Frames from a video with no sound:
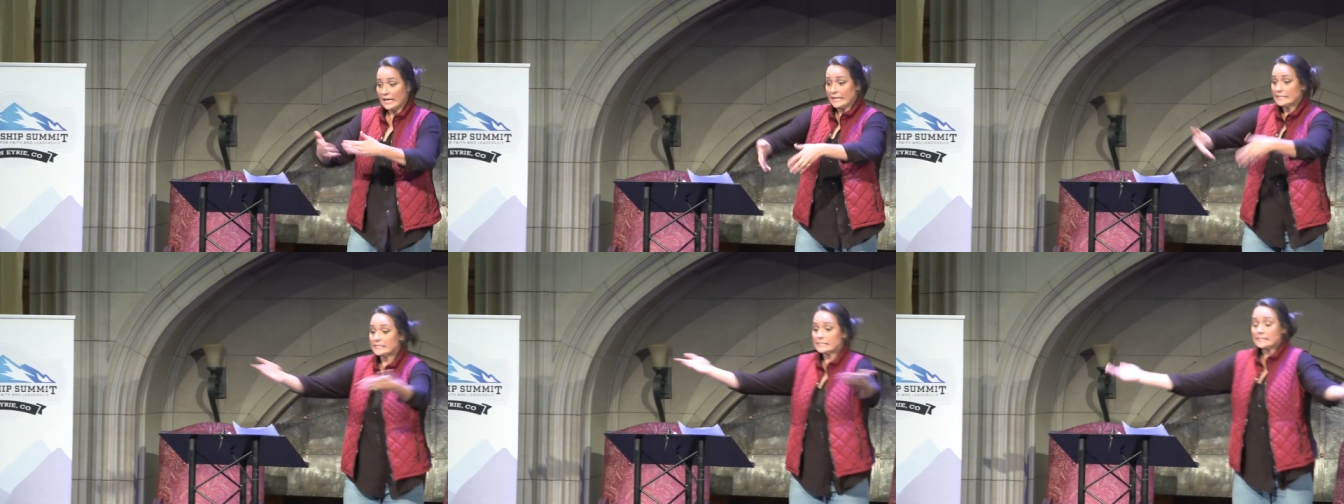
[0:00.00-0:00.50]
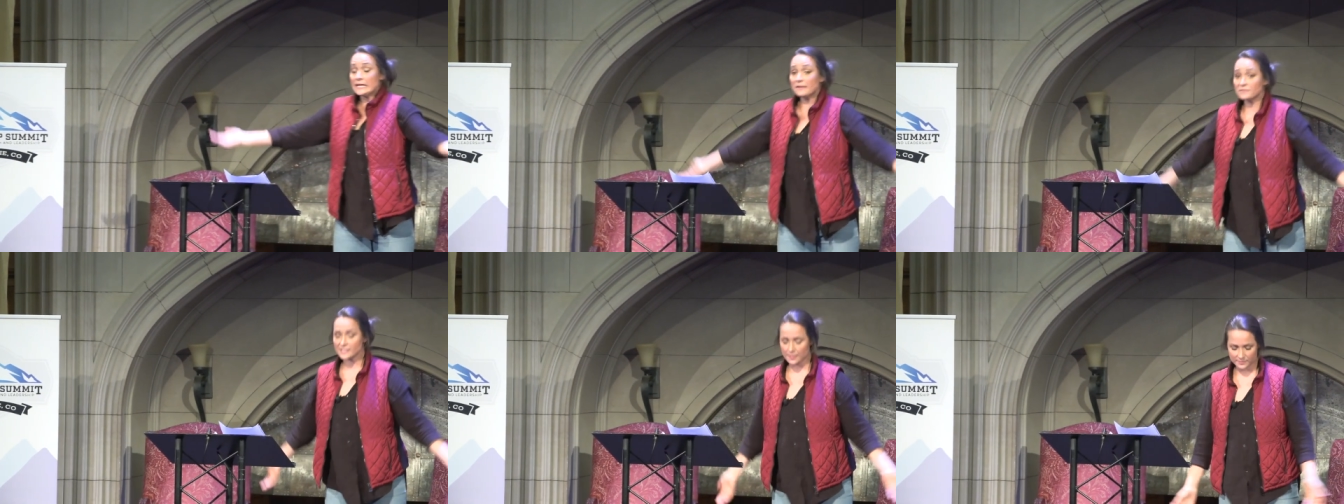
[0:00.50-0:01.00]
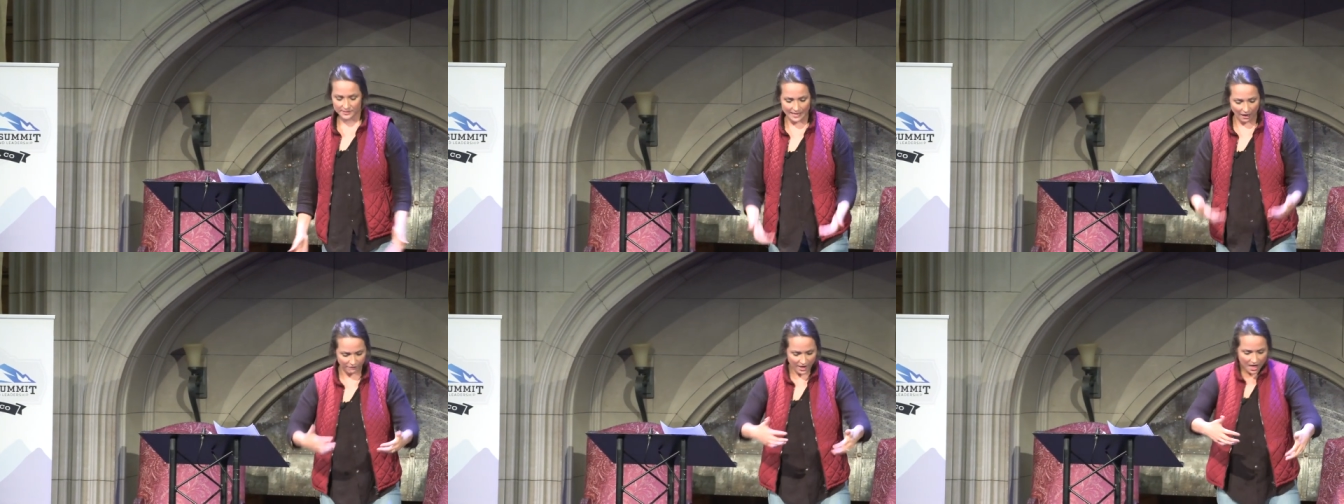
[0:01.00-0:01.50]
he deceives
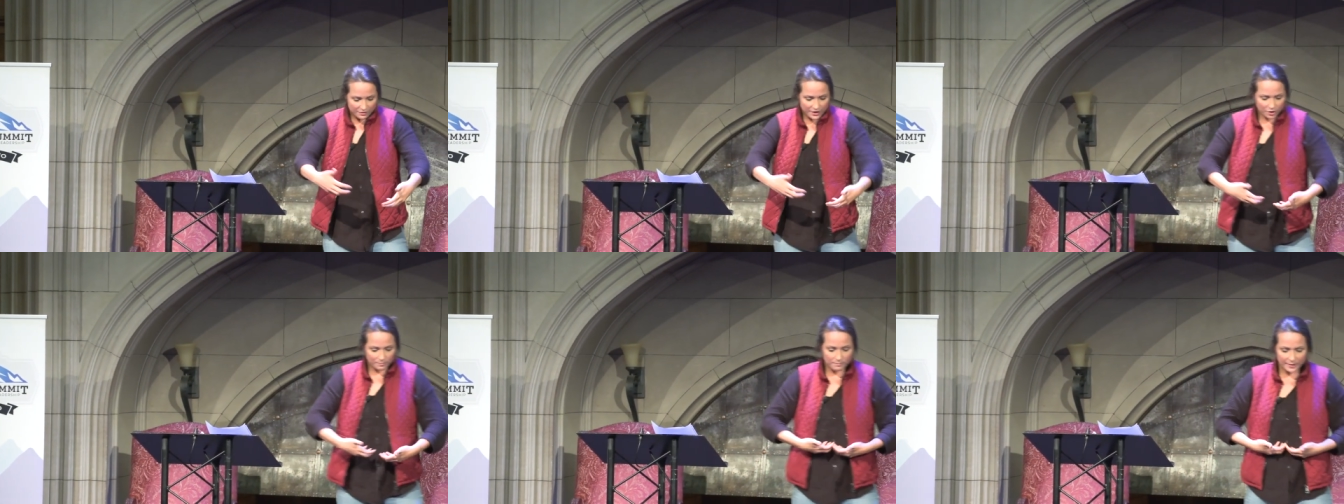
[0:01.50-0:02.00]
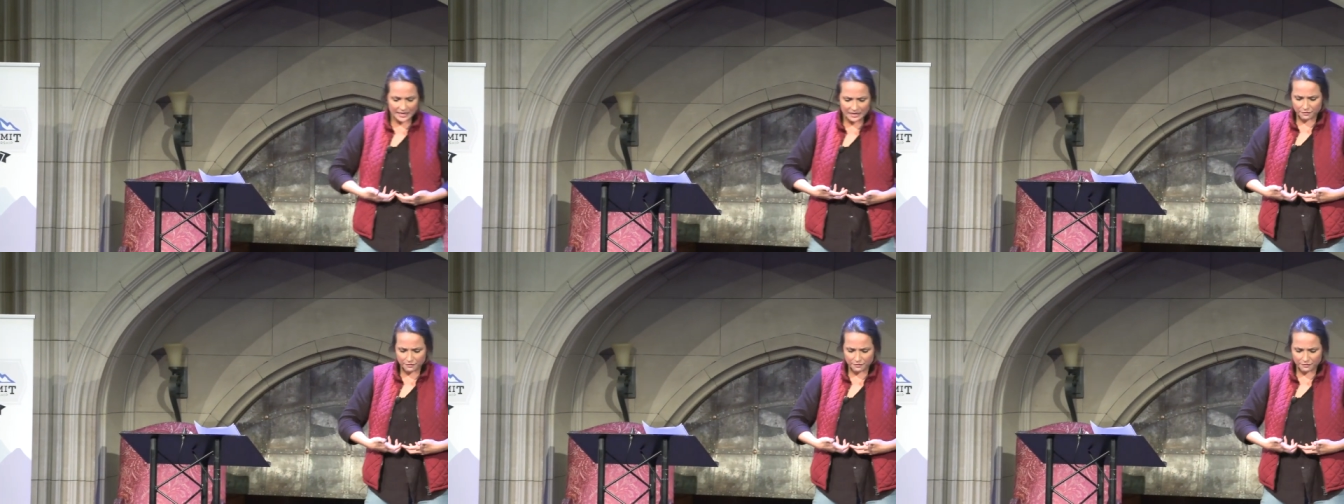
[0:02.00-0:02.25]
himself. There are many